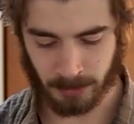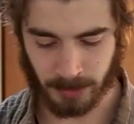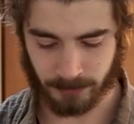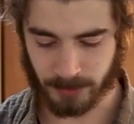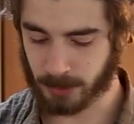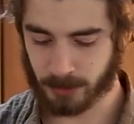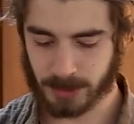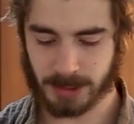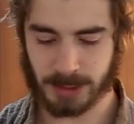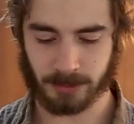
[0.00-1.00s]
We have two
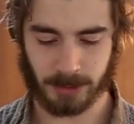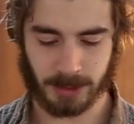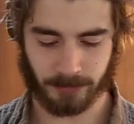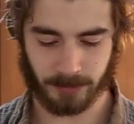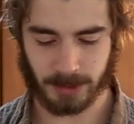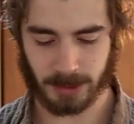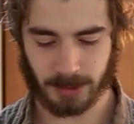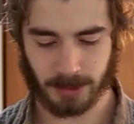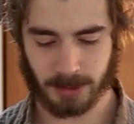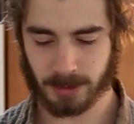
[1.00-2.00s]
distinctly different
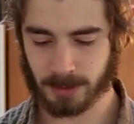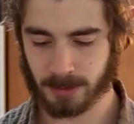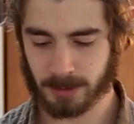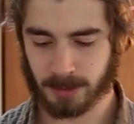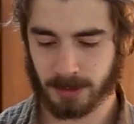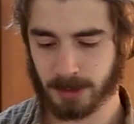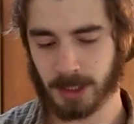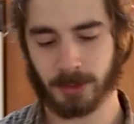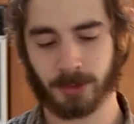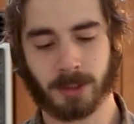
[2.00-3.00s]

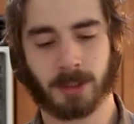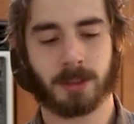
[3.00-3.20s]
colored